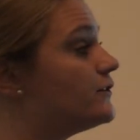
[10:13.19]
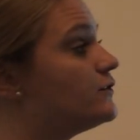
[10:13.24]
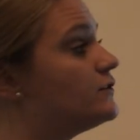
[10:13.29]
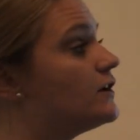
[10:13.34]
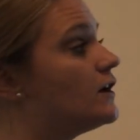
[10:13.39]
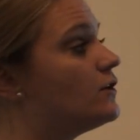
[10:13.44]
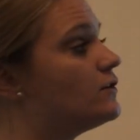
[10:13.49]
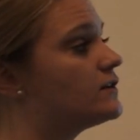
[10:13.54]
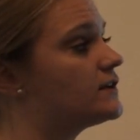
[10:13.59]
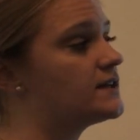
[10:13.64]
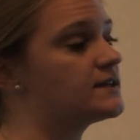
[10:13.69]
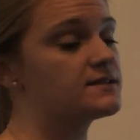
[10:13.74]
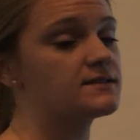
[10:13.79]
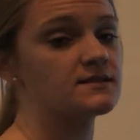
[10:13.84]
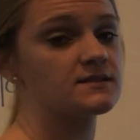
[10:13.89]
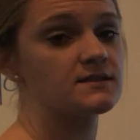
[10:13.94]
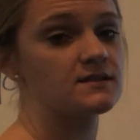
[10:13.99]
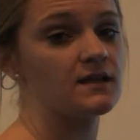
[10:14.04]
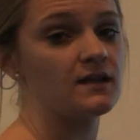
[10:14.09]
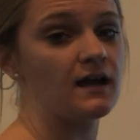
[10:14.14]
if you
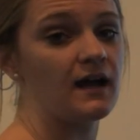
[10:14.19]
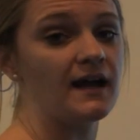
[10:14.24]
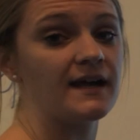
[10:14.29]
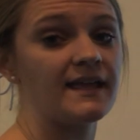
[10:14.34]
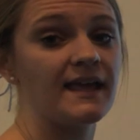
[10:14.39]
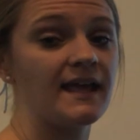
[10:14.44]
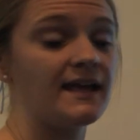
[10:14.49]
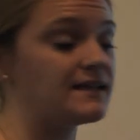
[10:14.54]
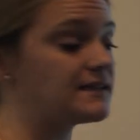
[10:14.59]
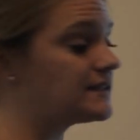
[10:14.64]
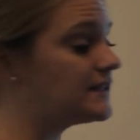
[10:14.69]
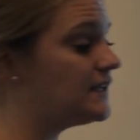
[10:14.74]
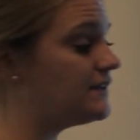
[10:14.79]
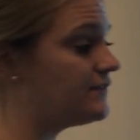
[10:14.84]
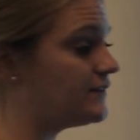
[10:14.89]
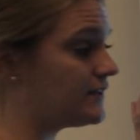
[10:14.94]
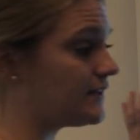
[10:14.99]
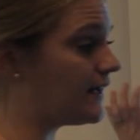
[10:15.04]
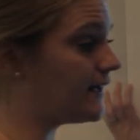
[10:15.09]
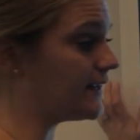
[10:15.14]
notice, I can't
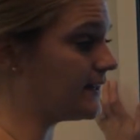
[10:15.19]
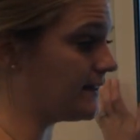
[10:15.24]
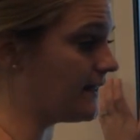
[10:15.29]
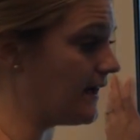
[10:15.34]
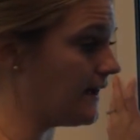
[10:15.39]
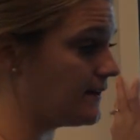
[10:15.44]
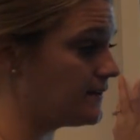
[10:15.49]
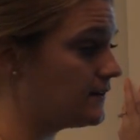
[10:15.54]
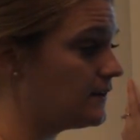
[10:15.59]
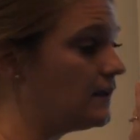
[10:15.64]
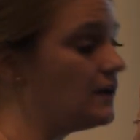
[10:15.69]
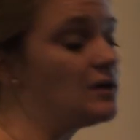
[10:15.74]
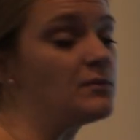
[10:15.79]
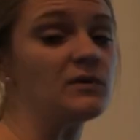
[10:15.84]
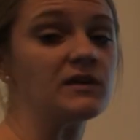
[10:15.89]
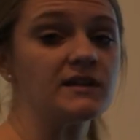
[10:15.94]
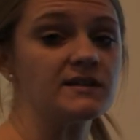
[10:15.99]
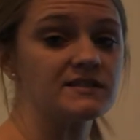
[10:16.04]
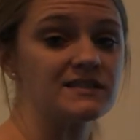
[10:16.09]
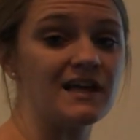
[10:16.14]
leave it like that
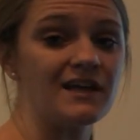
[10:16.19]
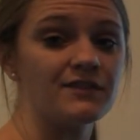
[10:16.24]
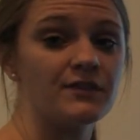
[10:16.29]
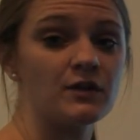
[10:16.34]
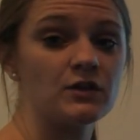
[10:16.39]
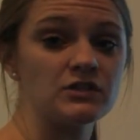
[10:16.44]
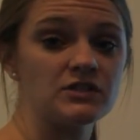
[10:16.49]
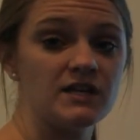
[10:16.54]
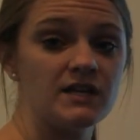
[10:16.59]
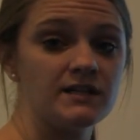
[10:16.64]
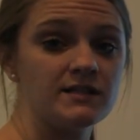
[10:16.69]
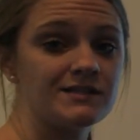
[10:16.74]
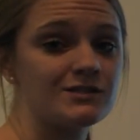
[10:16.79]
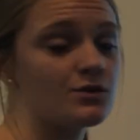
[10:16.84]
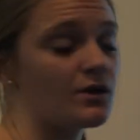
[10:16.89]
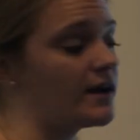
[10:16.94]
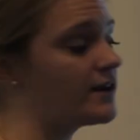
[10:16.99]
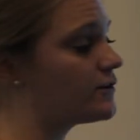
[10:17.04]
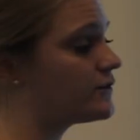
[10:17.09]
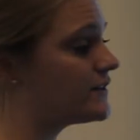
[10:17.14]
because that 13 is
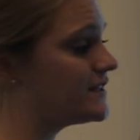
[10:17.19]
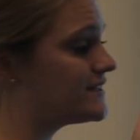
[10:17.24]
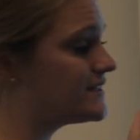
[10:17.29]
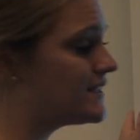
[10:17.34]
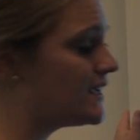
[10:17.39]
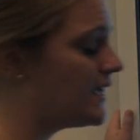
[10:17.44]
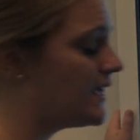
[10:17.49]
greater than